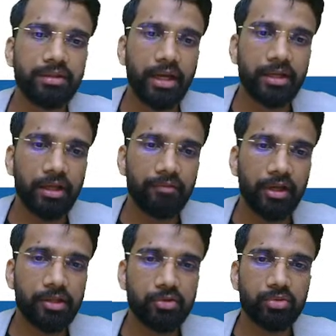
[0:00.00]
that give
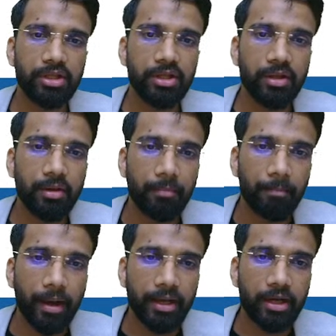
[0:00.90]
rise to the
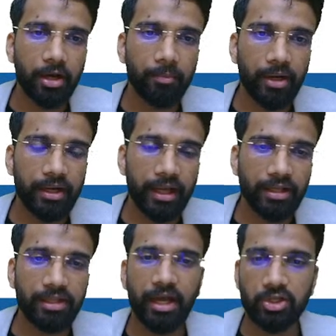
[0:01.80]
bicarbonate
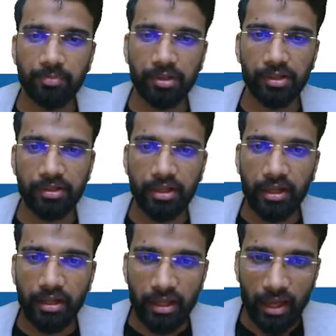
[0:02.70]
and the H plus.
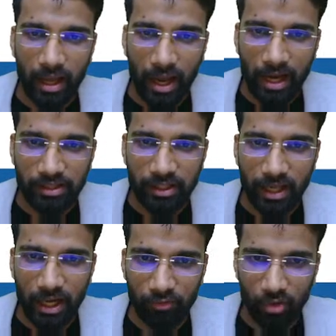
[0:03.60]
At
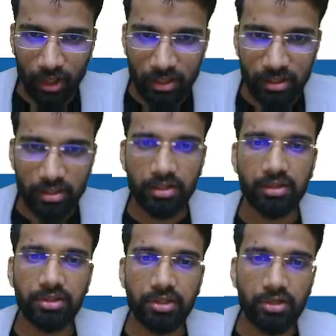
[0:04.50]
the alveoli,
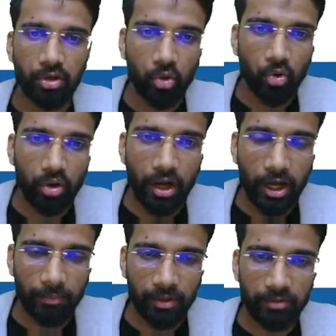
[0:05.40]
the low
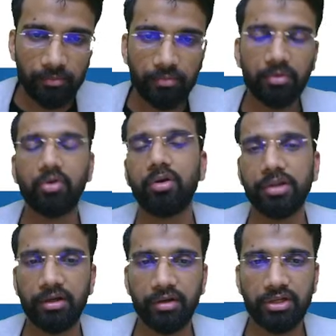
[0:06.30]
carbon
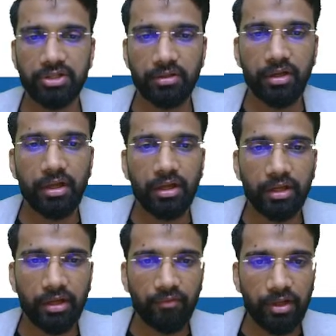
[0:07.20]
concentration
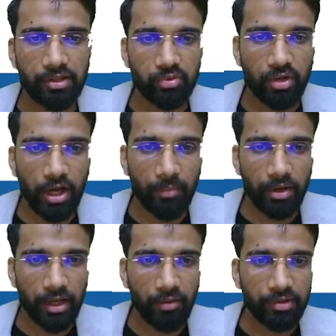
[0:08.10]
give rise to
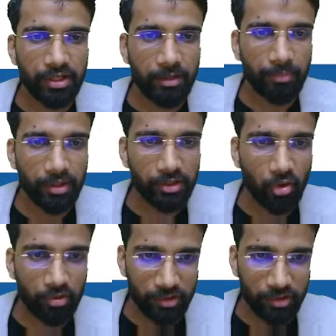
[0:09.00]
carbon dioxide plus